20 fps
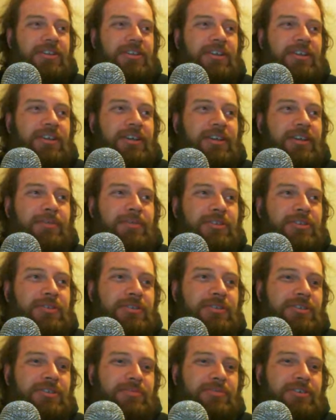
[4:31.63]

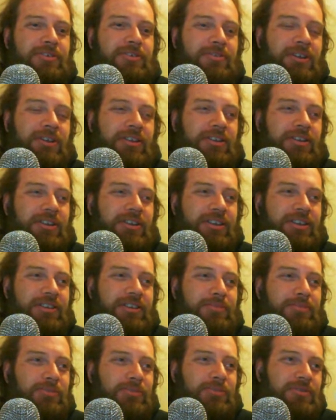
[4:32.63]
It's pretty rare that I get to
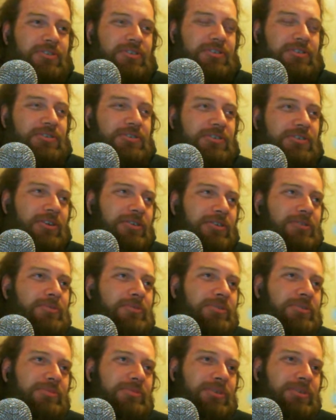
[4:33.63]
the movies and you don't,
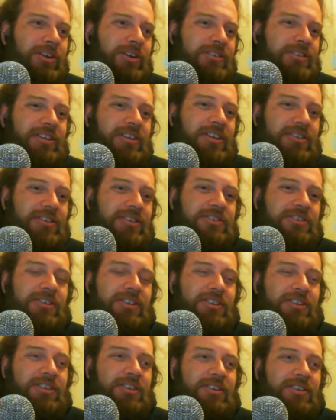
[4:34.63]
but I did actually
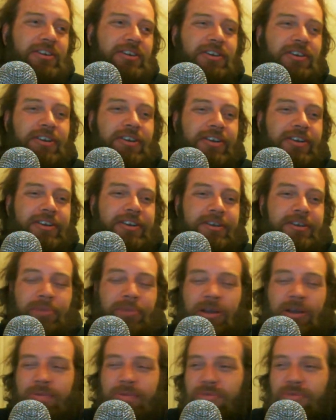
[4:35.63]
get there. And
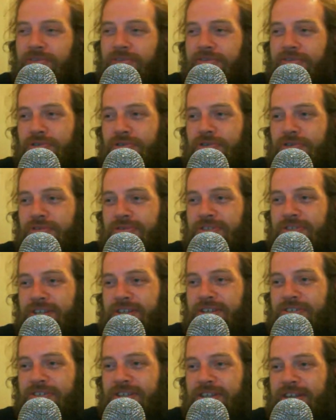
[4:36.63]
my movie of choice was
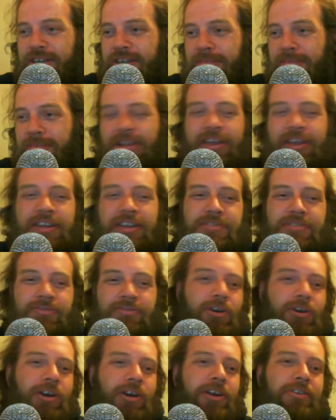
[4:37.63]
actually Planes,
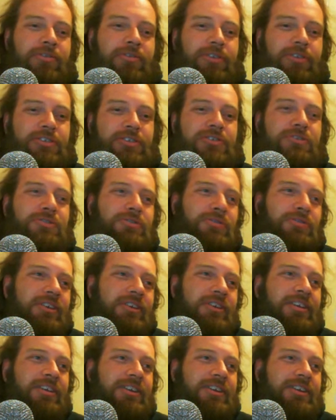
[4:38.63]
Fire and Rescue,
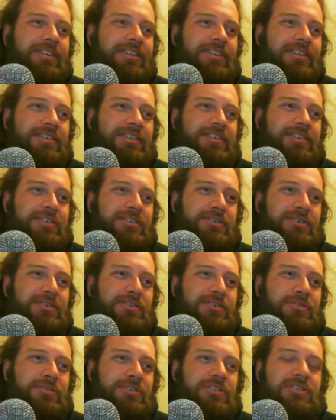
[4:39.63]
the
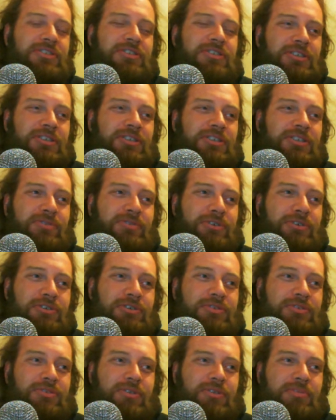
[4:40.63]
new Disney
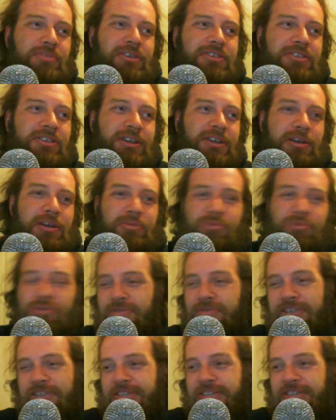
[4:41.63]
version of the Pixar
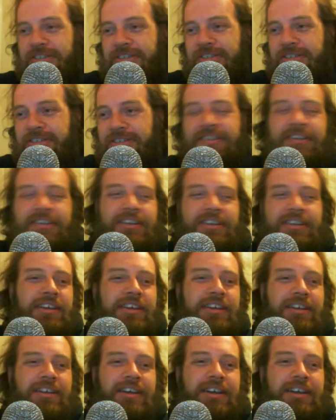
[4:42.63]
movie. So,
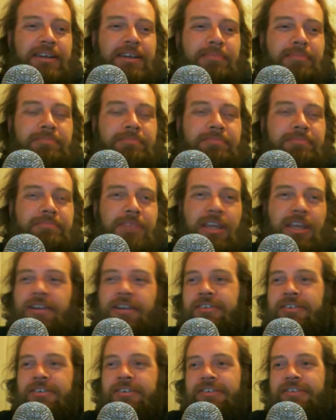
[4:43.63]

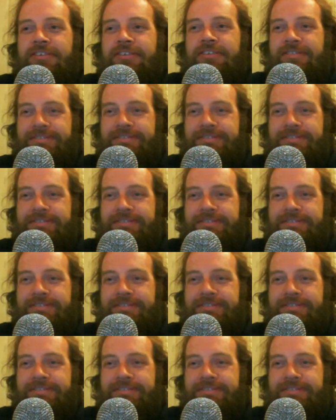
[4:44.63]
yeah.